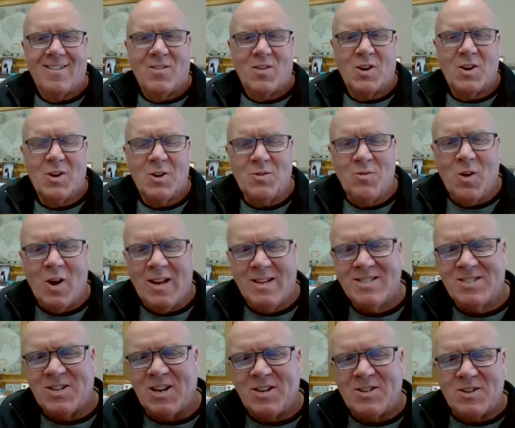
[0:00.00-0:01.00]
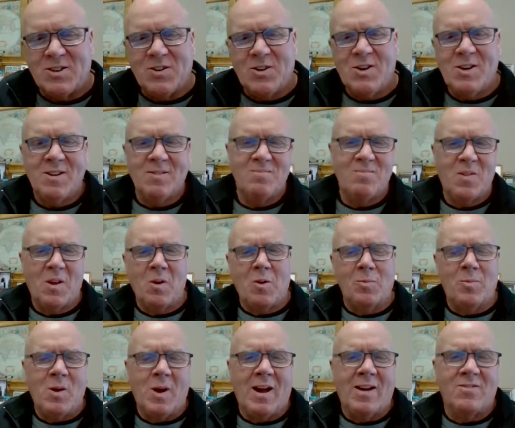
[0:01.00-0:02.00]
A good Wednesday to you.
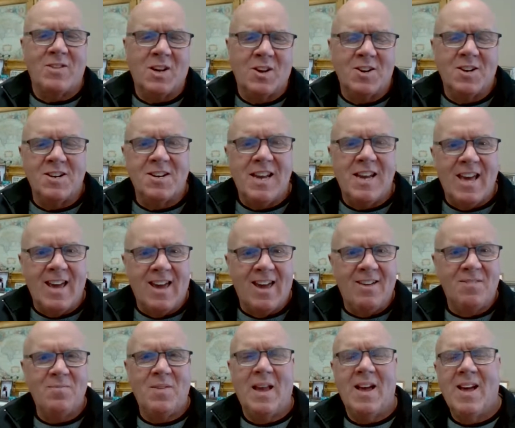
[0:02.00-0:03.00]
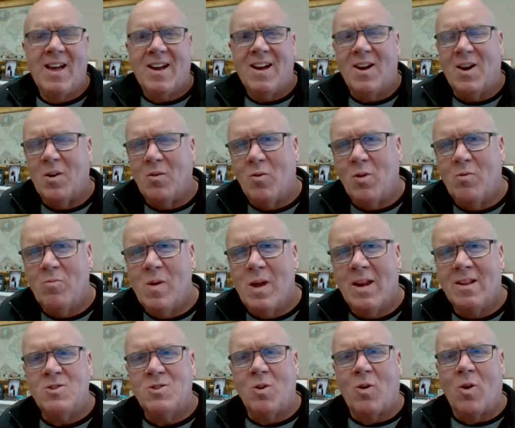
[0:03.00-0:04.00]
Hope you're having a good day. We've
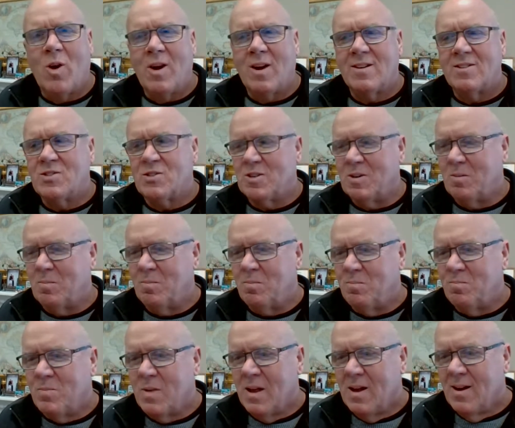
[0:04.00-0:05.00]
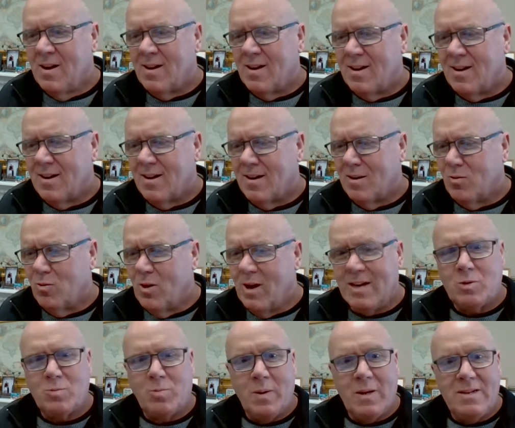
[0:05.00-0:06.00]
been enjoying some
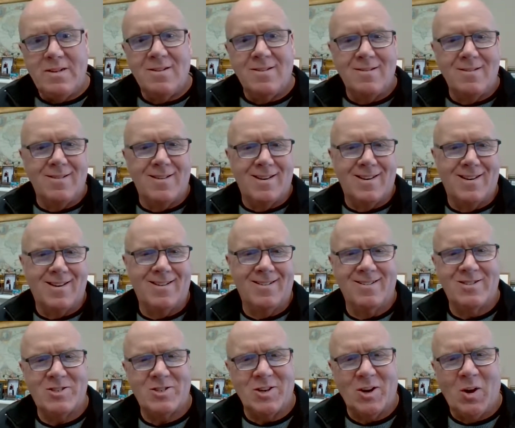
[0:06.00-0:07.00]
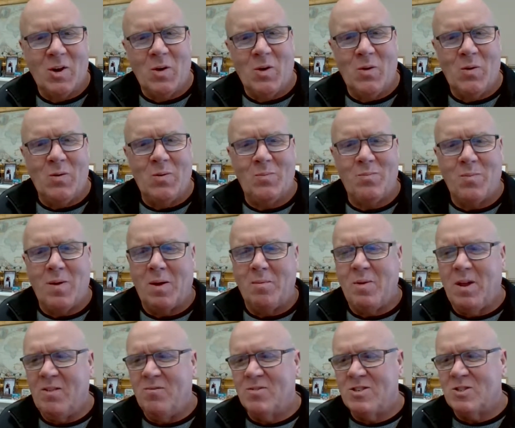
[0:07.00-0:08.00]
respite and snow,
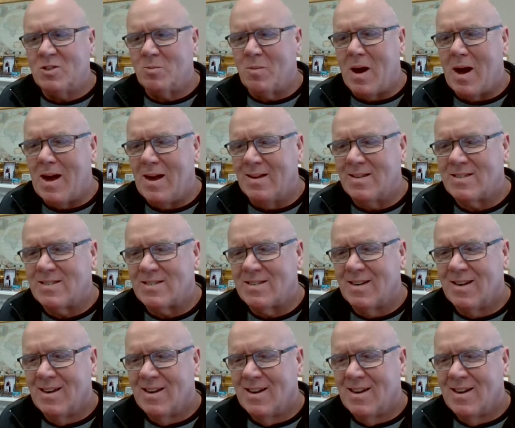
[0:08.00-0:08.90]
maybe even some ice.